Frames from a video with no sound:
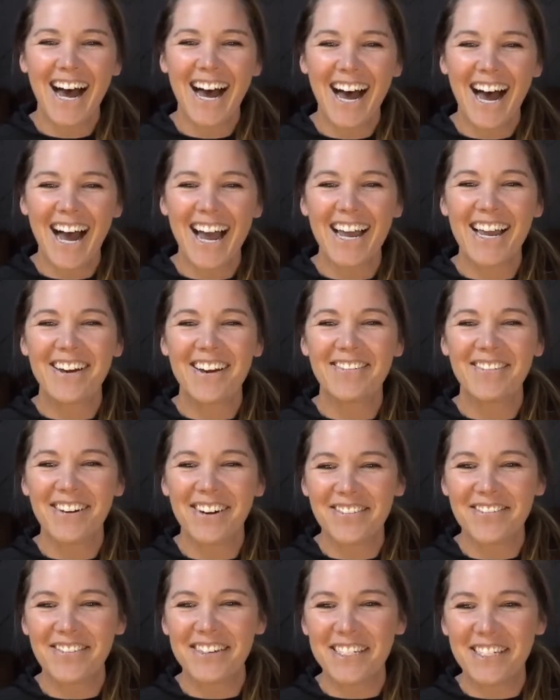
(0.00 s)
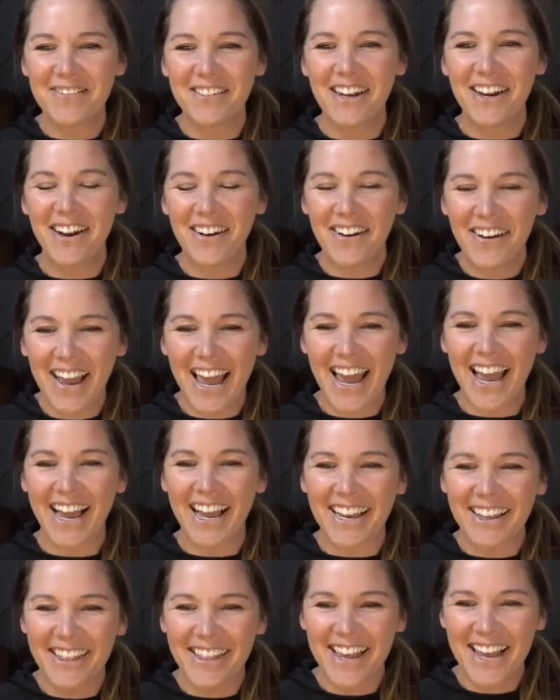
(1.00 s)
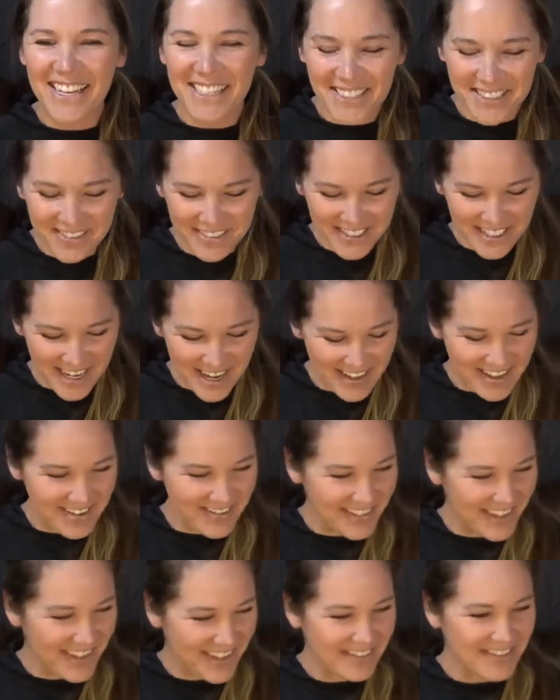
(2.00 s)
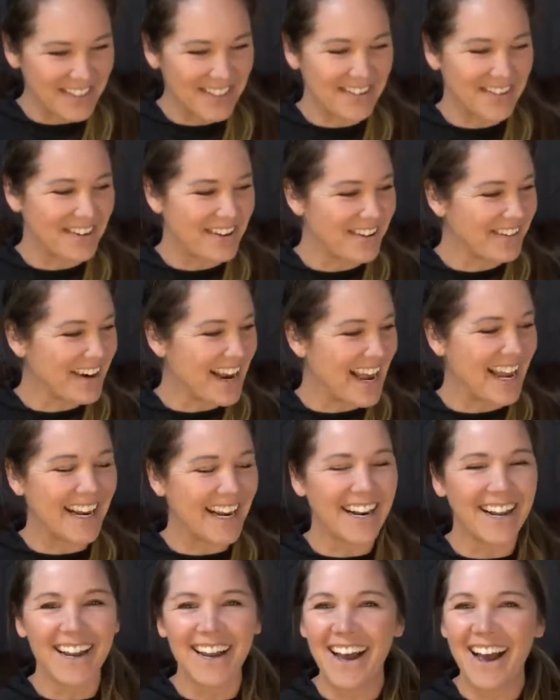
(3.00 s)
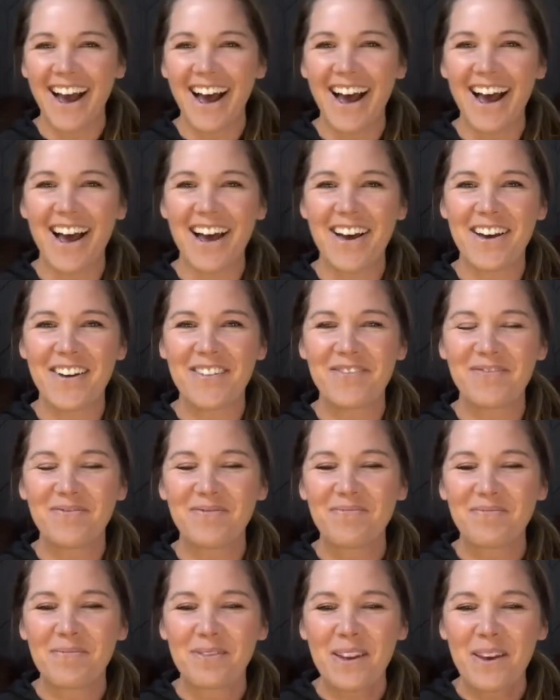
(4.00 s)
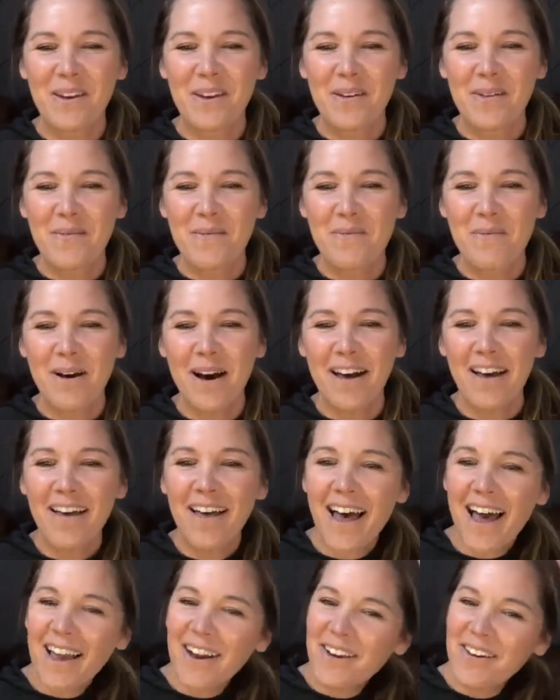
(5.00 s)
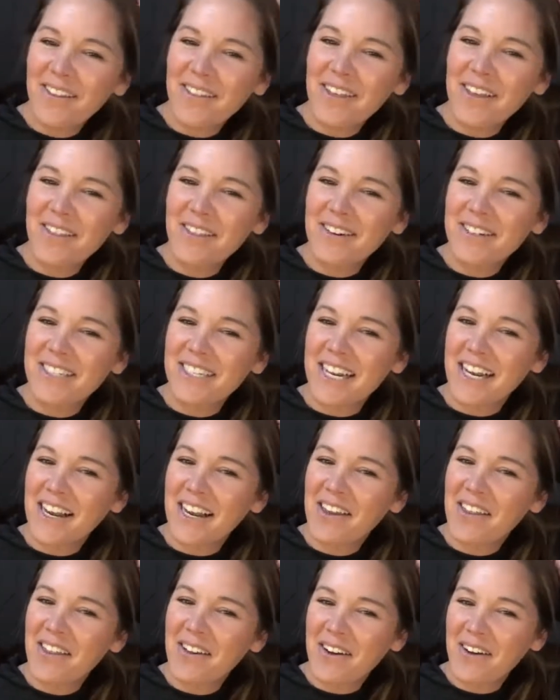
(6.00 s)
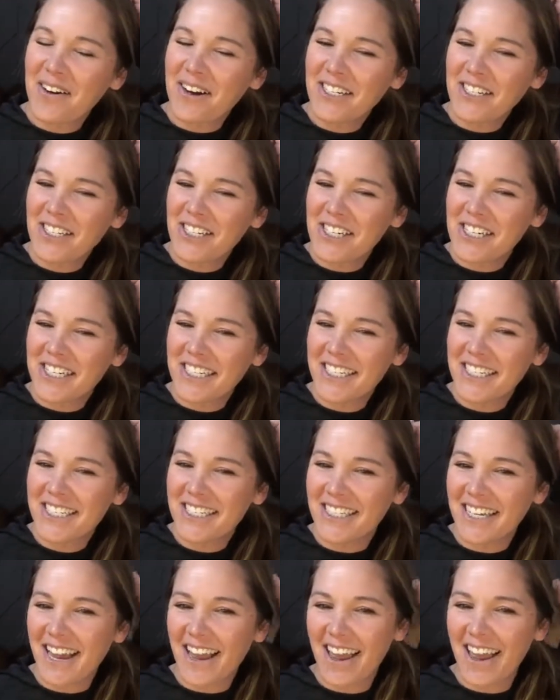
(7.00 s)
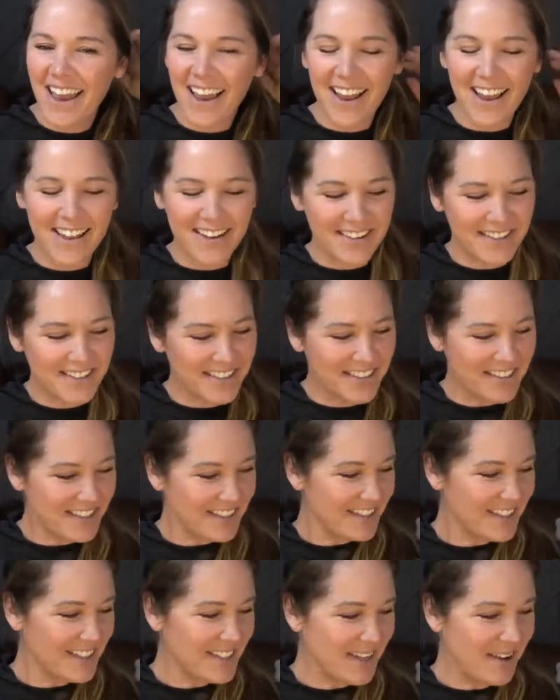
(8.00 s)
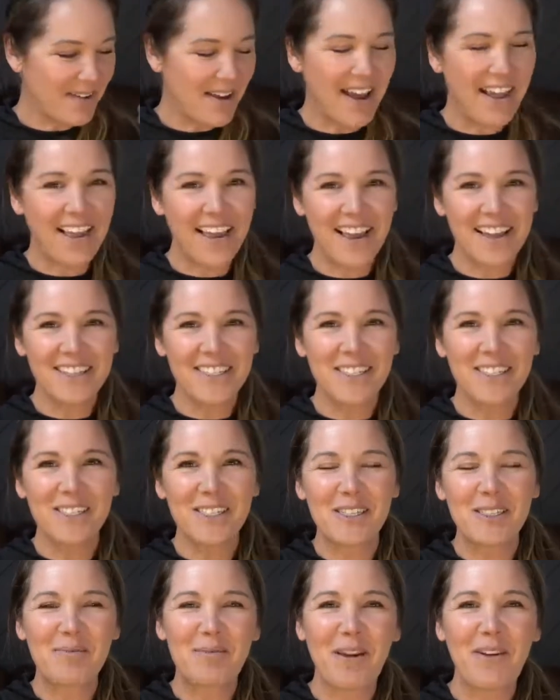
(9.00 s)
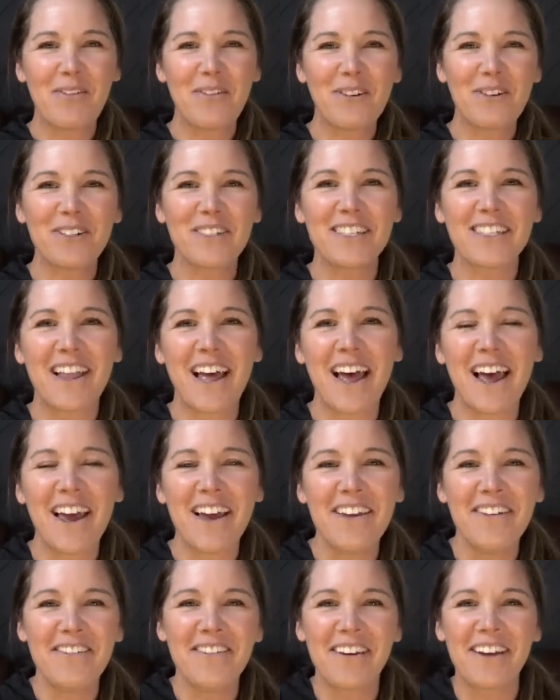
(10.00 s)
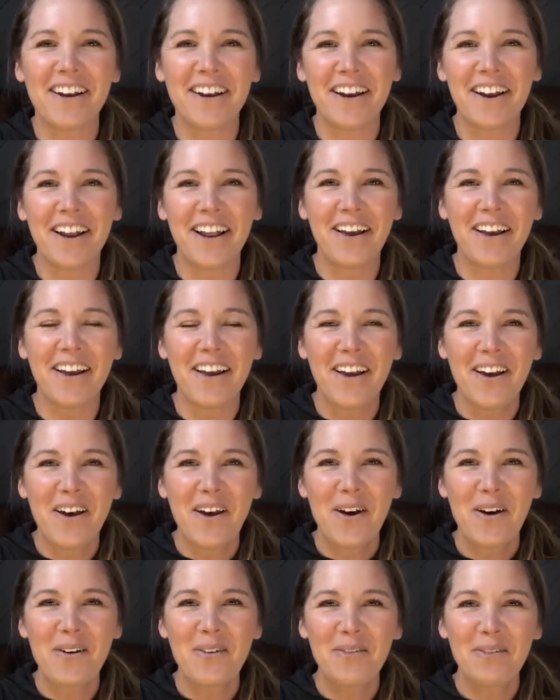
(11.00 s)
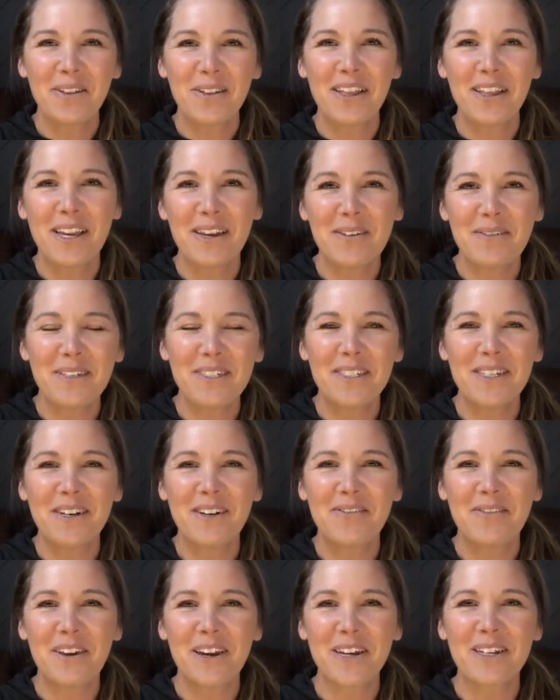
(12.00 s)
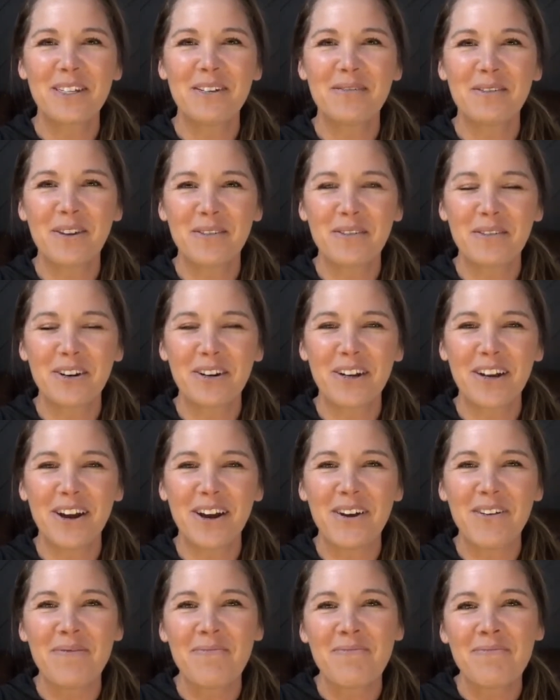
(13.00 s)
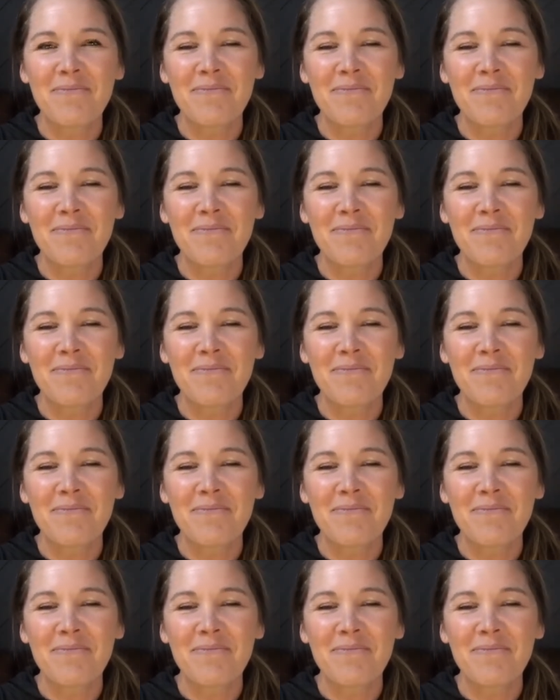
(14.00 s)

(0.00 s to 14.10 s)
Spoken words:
I am nervous, but okay. Thanks for telling me I'm doing all right. Well, I don't think there's any other questions. And so I guess this is my first live, and hopefully it was an effective one for y'all.